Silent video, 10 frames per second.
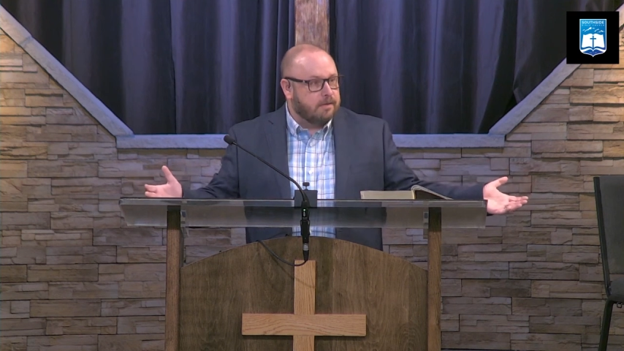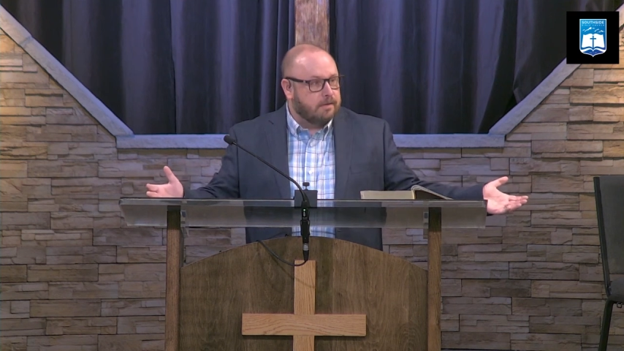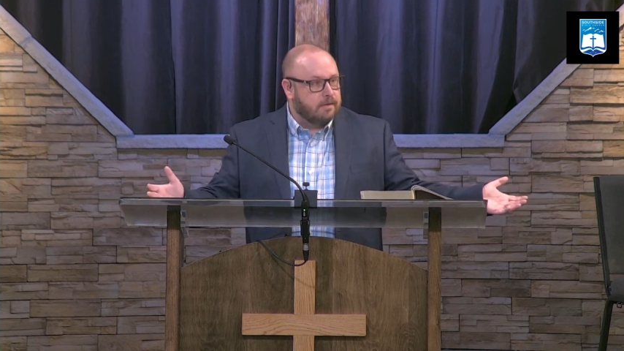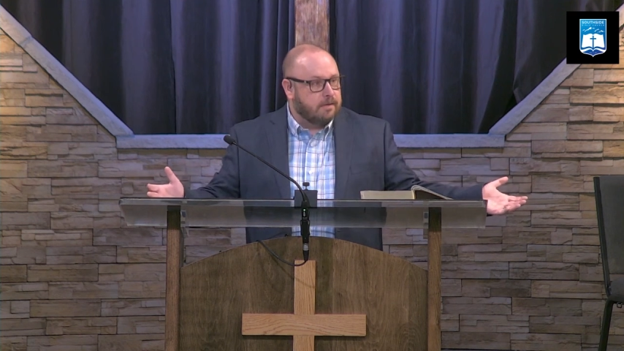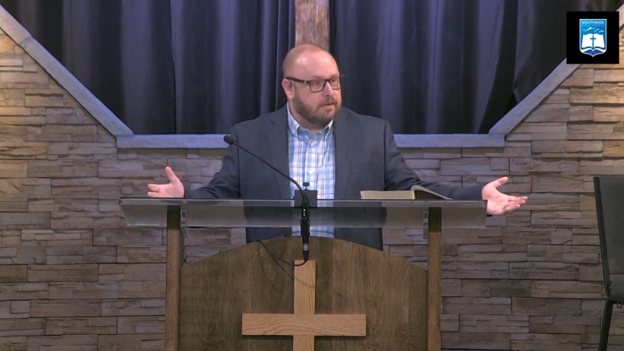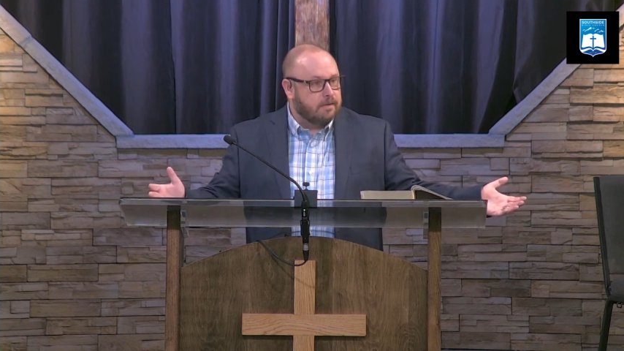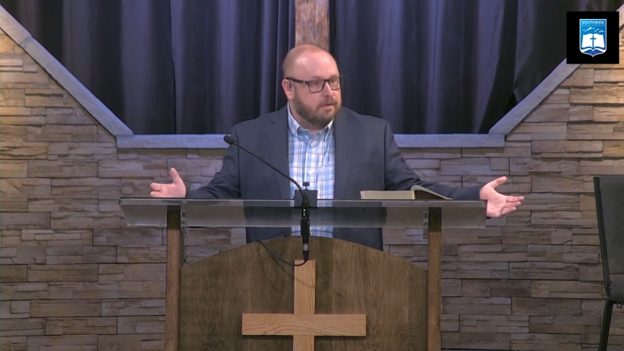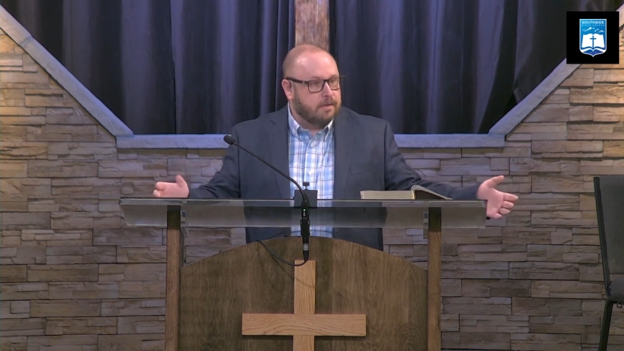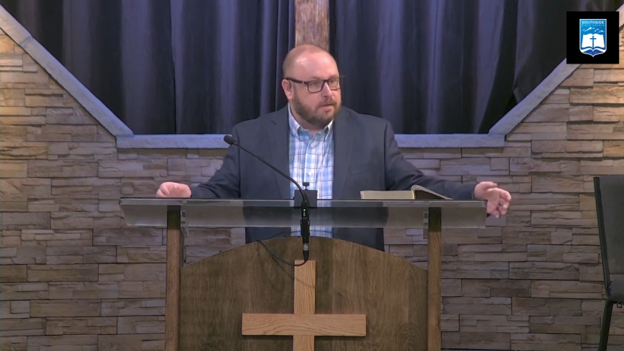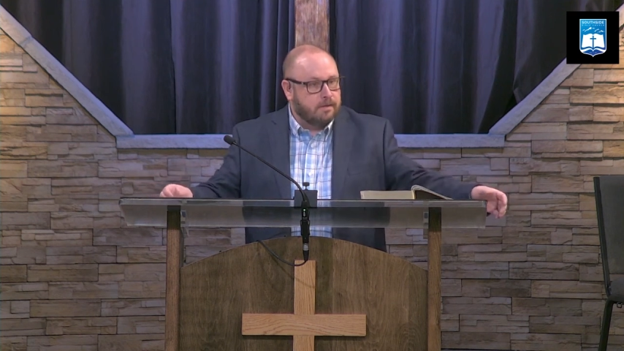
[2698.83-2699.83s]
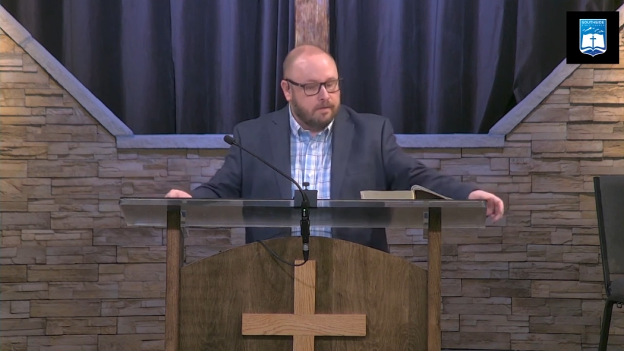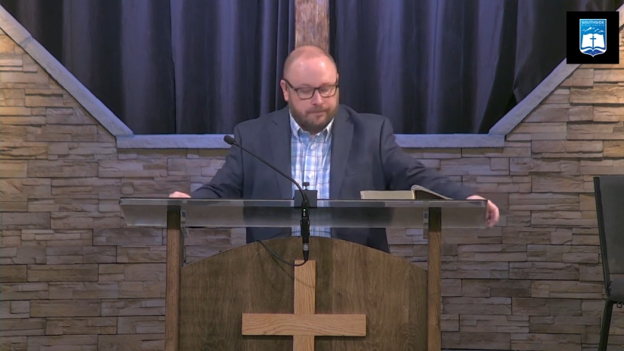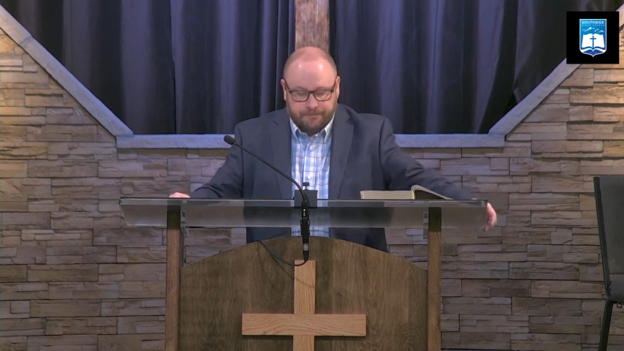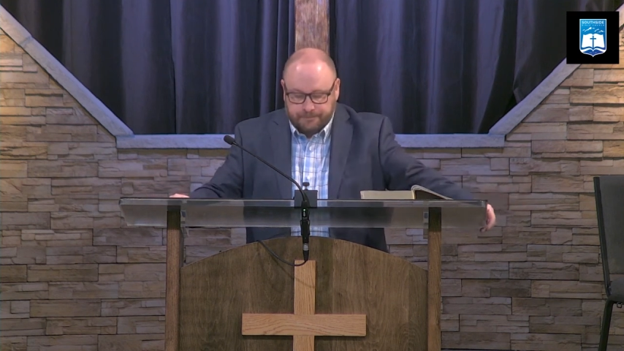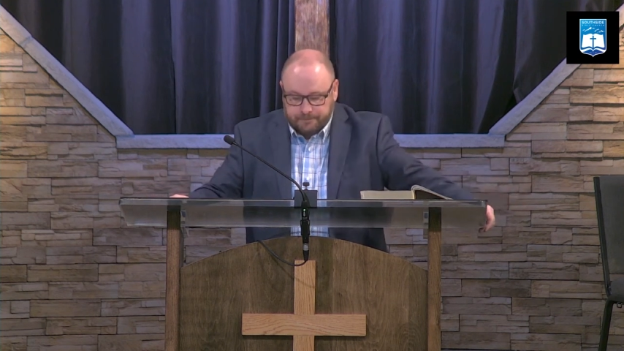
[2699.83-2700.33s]

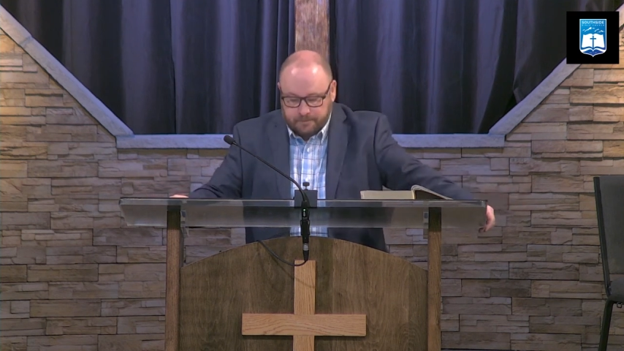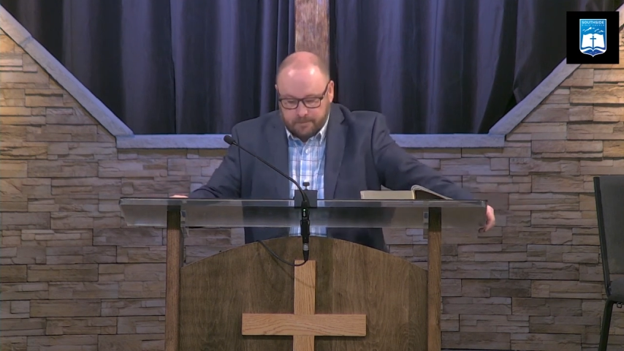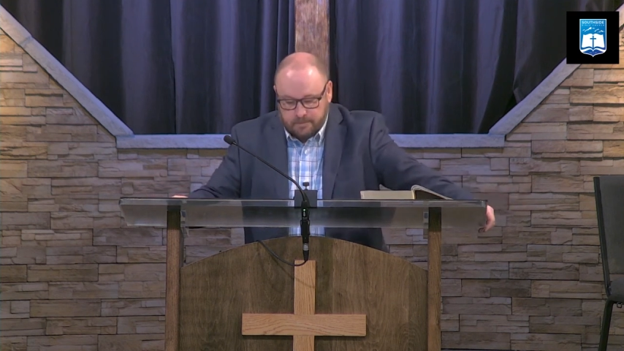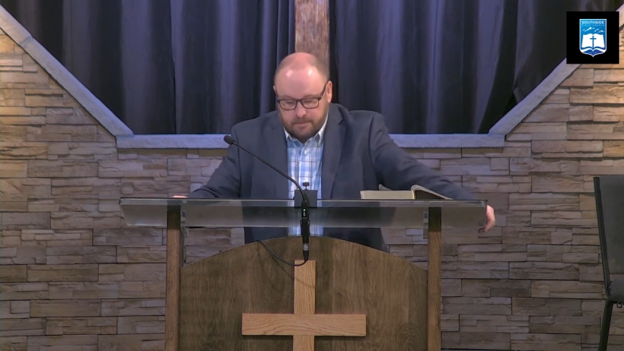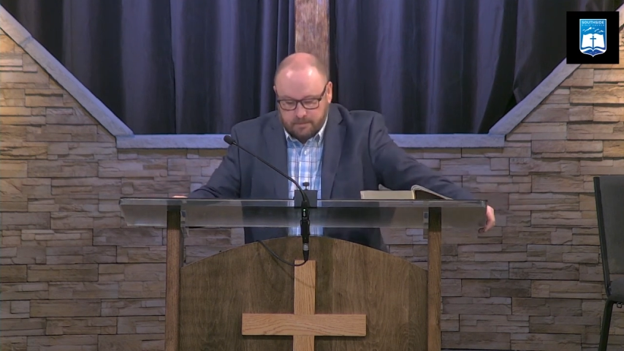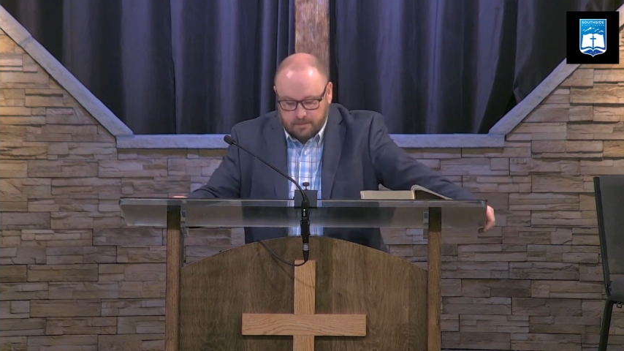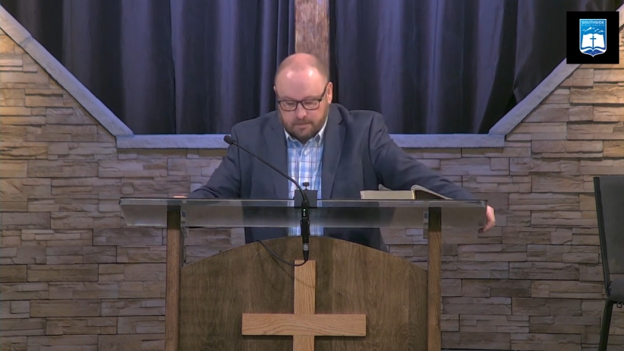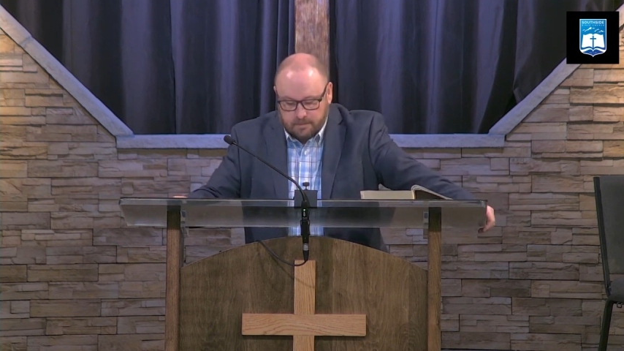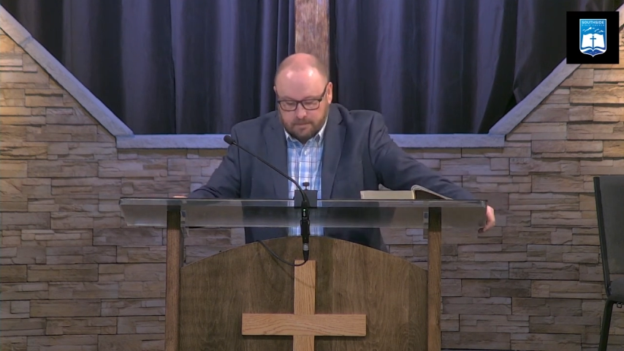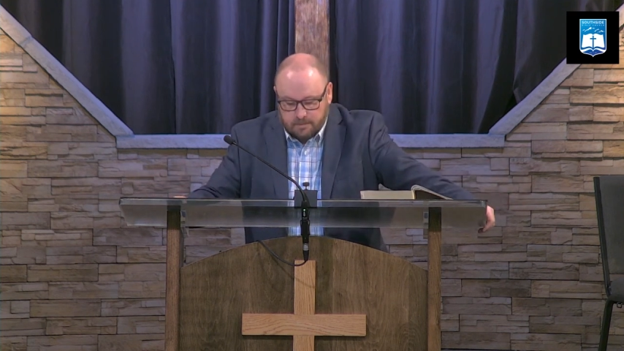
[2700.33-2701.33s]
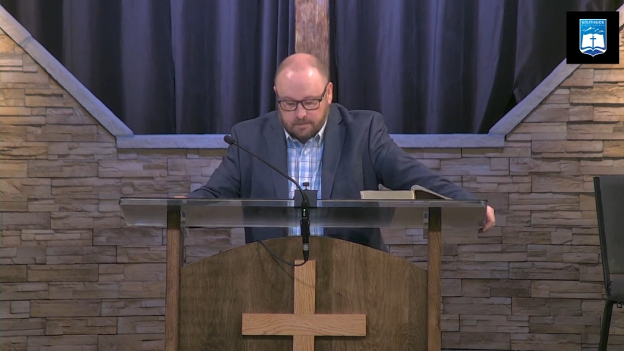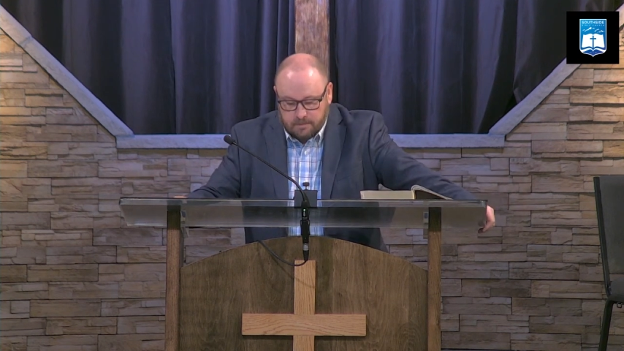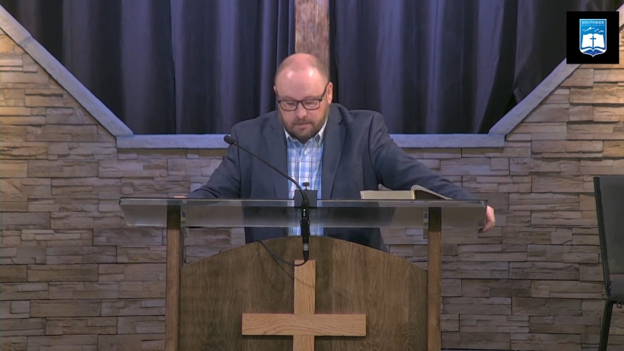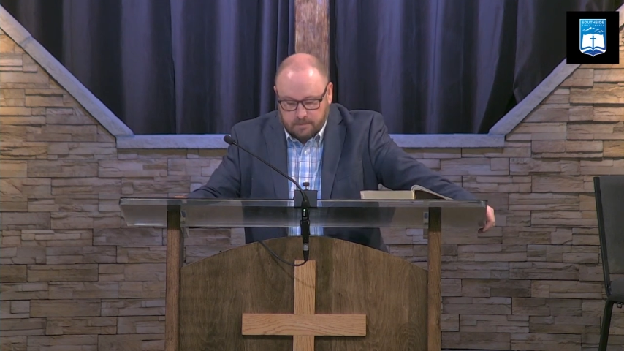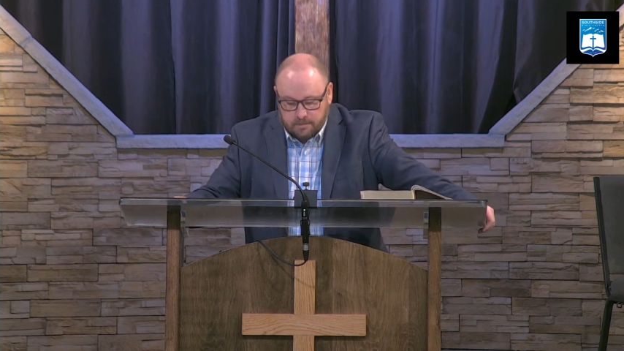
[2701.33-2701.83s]

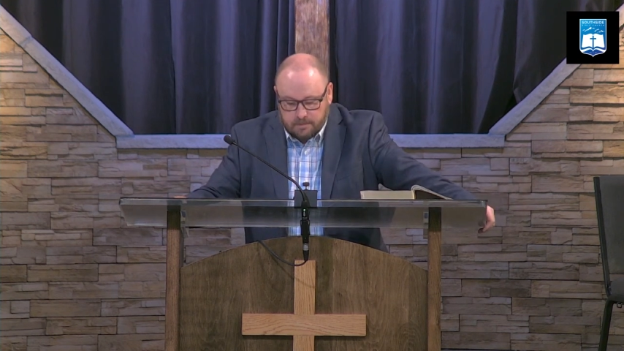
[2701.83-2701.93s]
[no speech]